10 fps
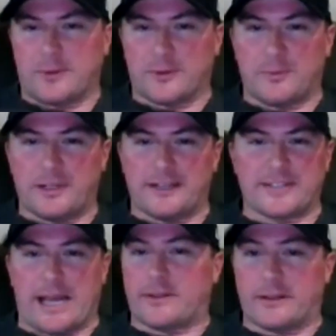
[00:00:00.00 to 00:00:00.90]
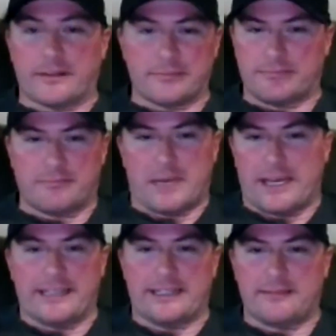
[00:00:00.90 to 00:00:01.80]
cornhole players out there
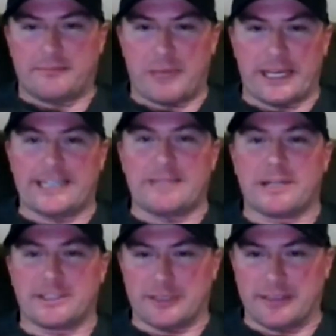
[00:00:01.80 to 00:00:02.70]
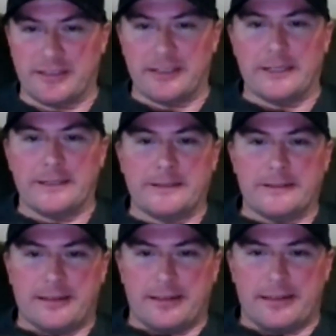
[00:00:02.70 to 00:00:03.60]
by any by any measurement.
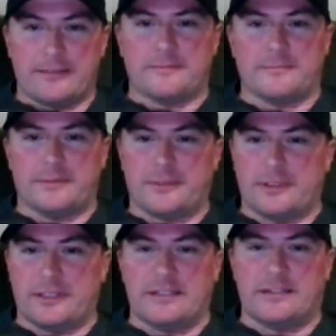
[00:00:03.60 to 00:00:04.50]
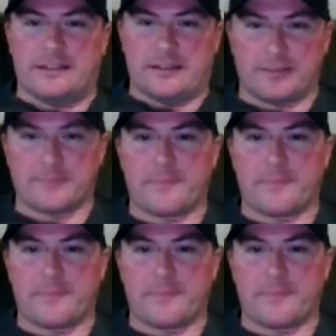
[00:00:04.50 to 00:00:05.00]
Partnered with him in Vegas, and uh,